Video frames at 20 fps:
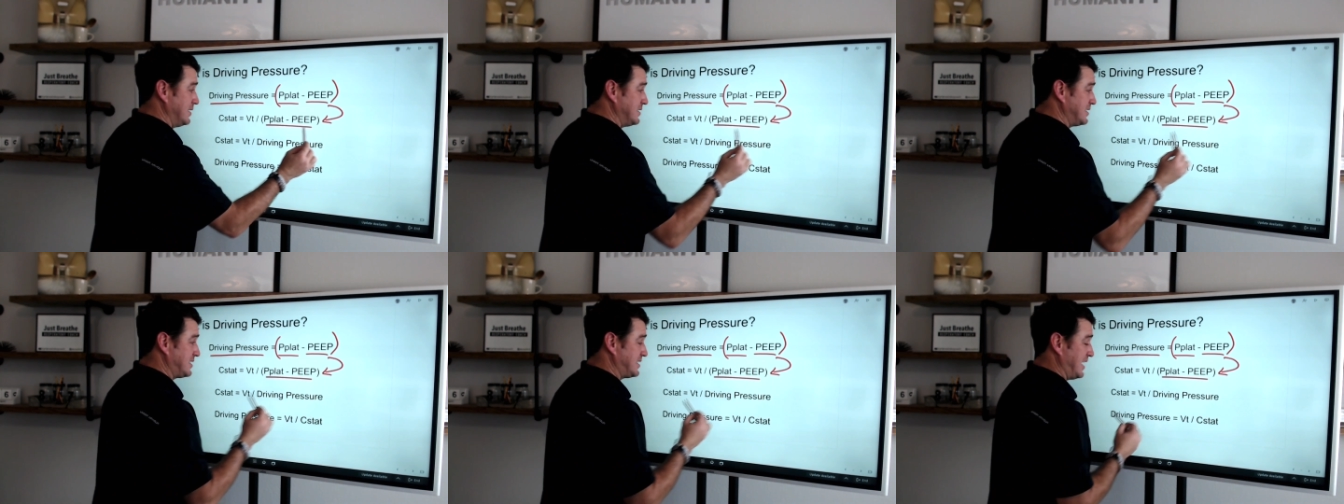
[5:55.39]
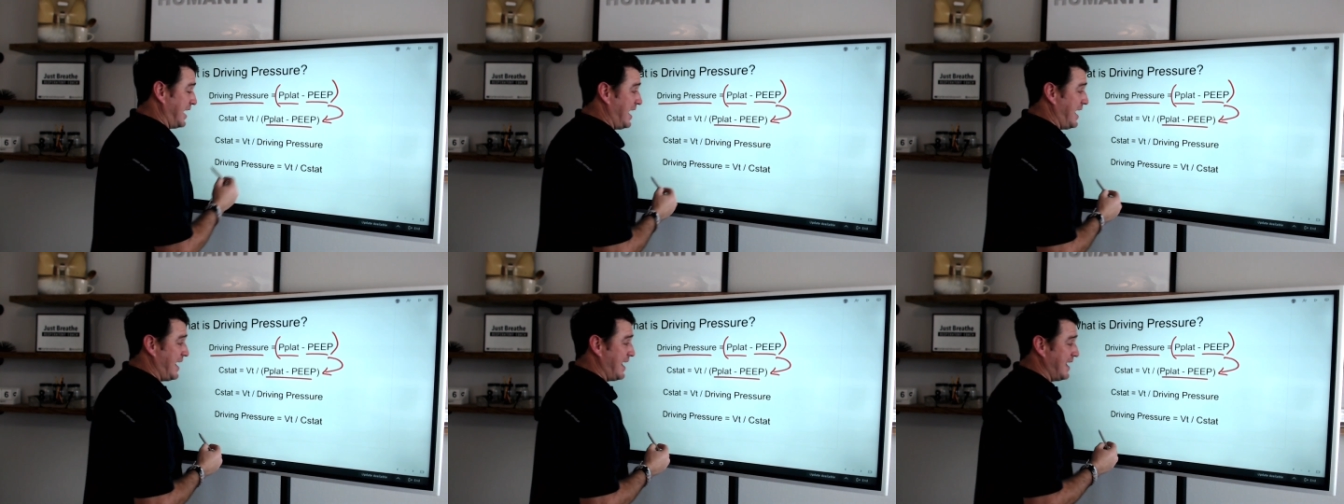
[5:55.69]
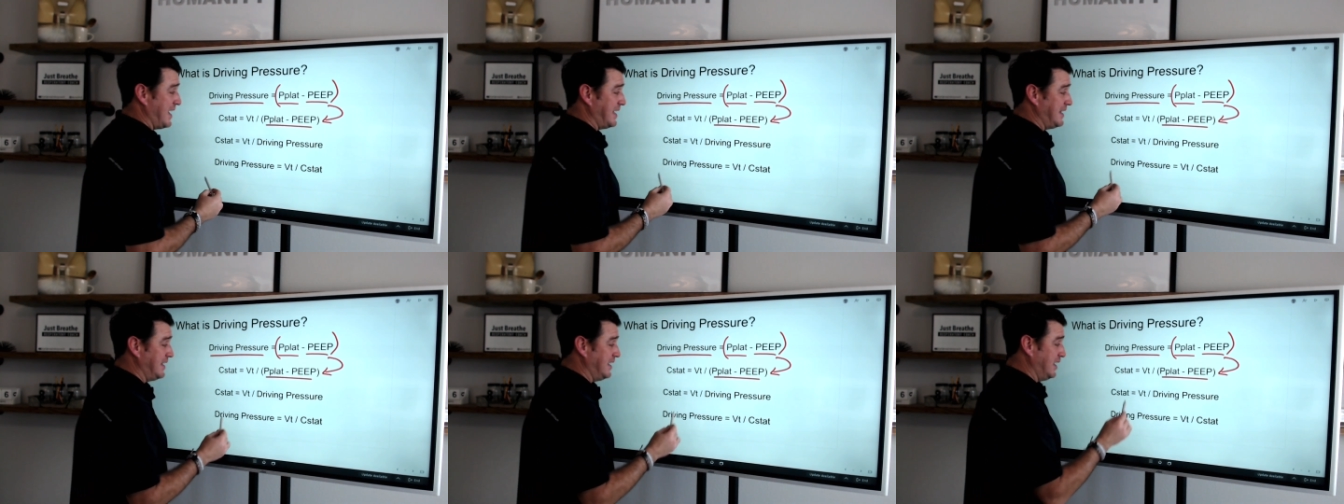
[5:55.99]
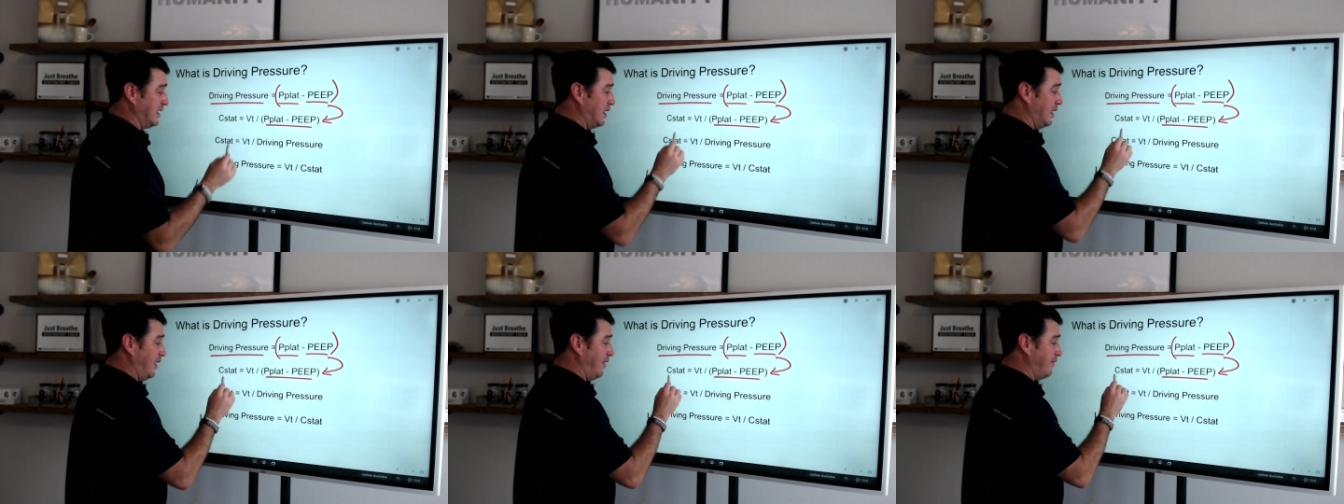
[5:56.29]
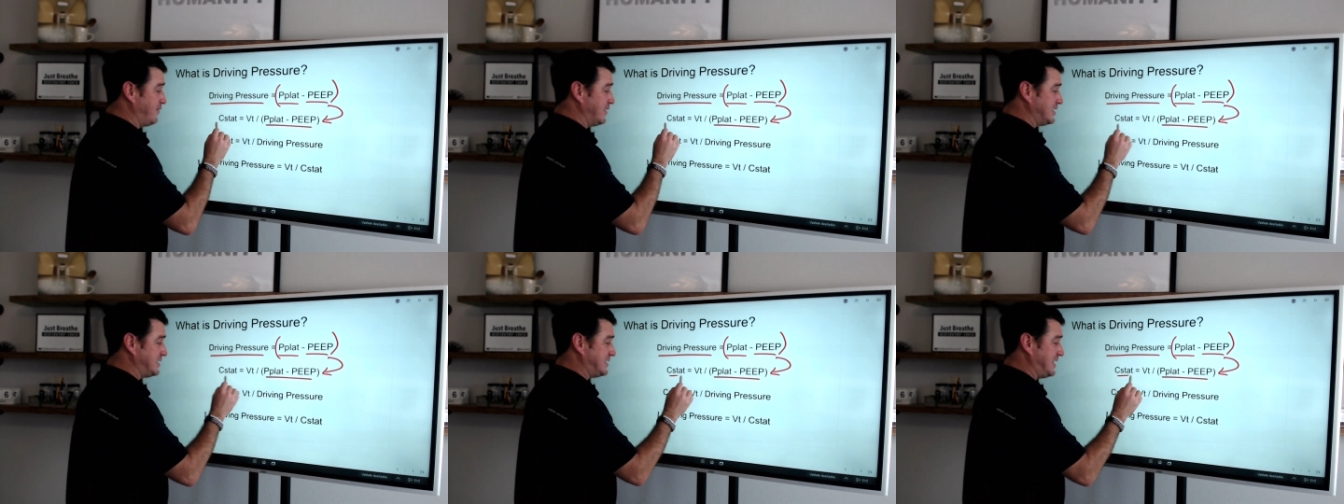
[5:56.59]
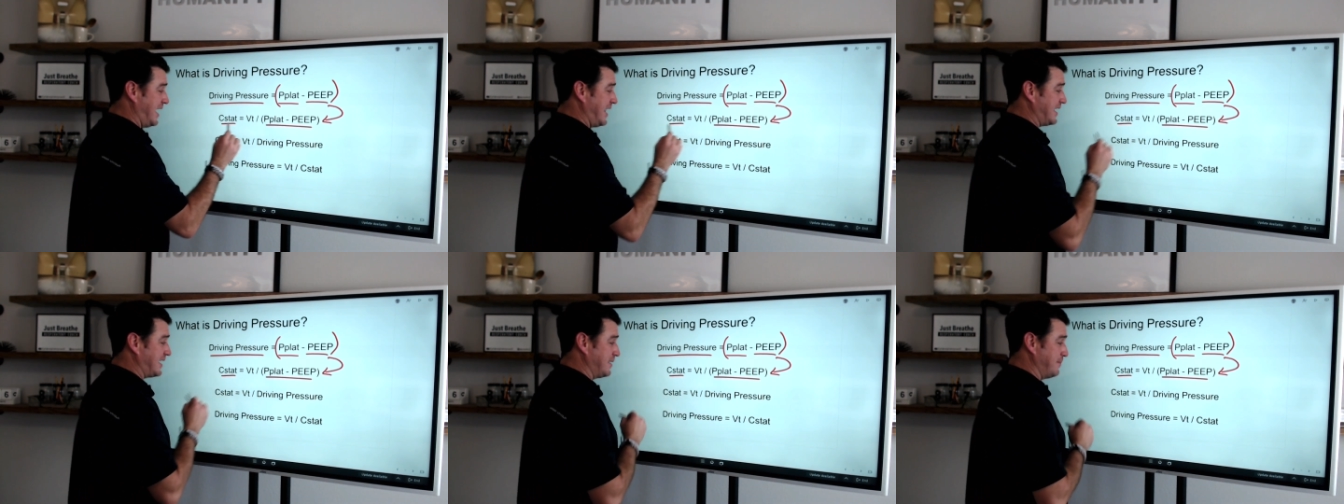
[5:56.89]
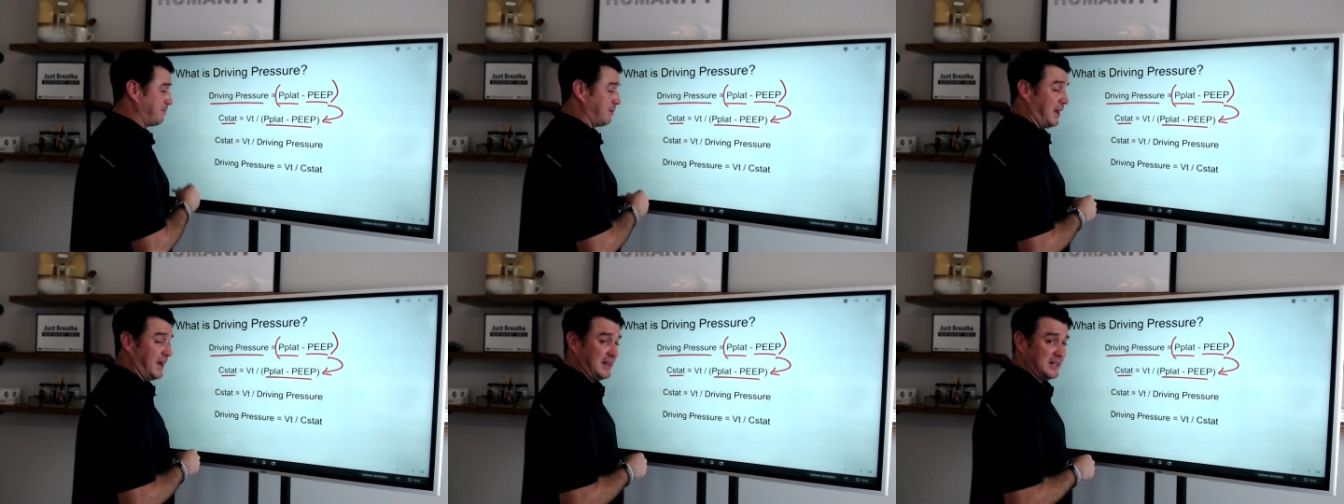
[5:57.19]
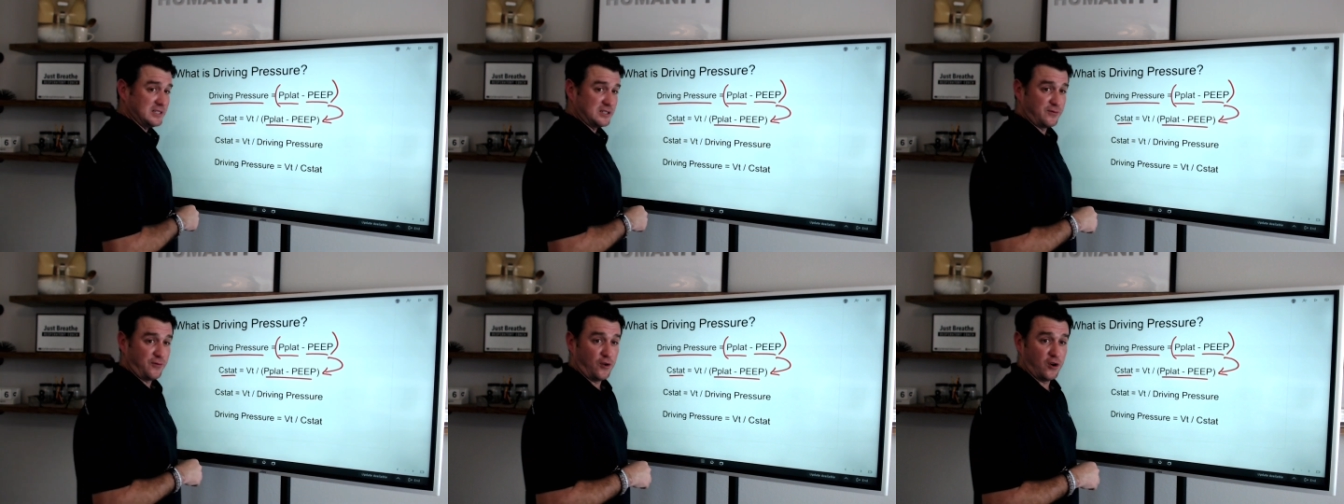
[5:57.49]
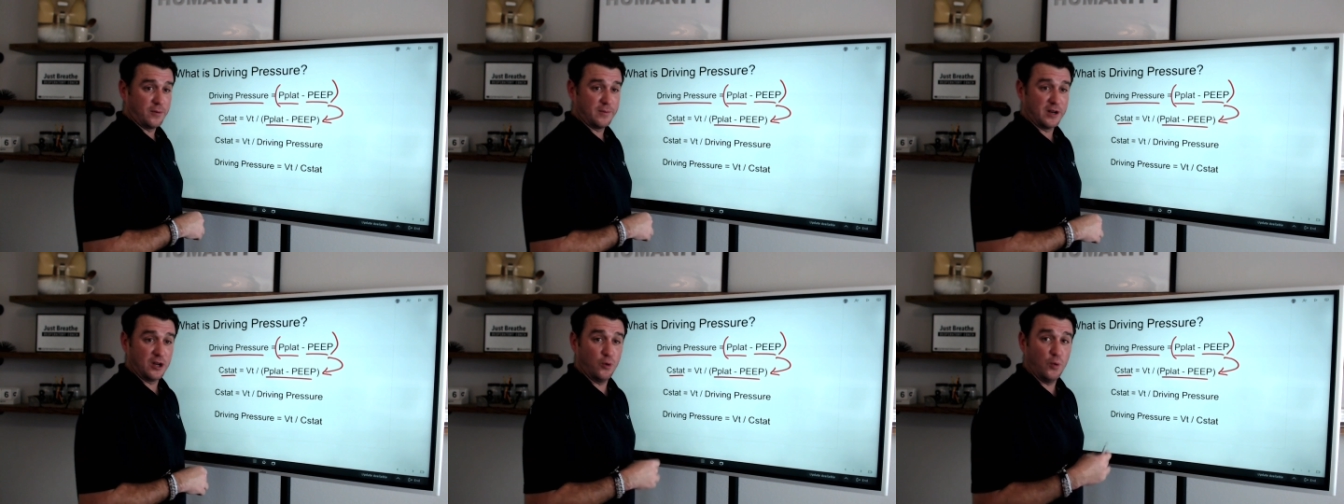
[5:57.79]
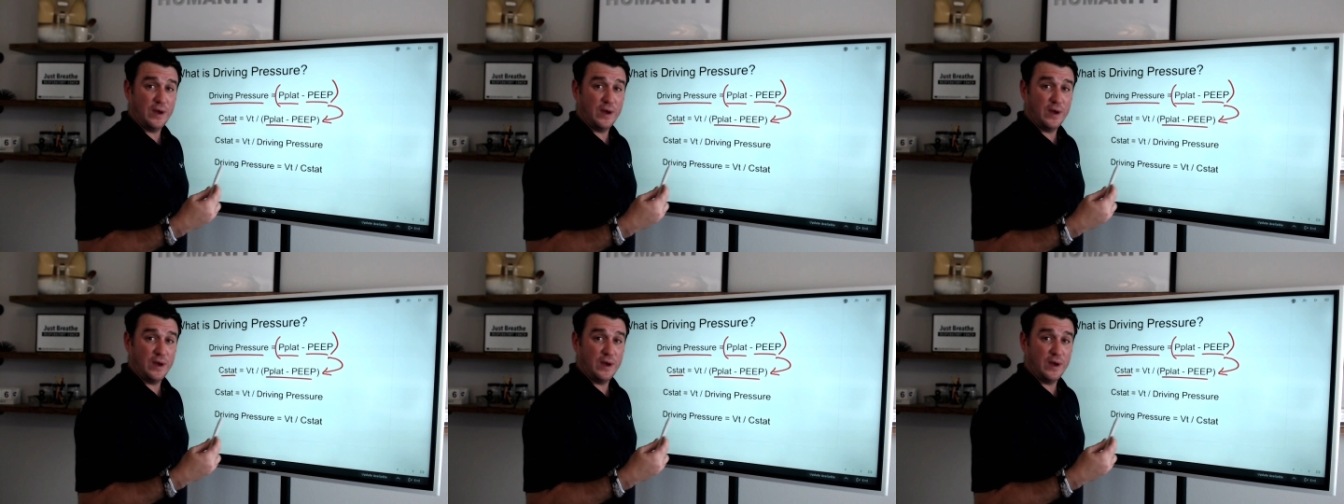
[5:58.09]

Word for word: side of the static compliance formula.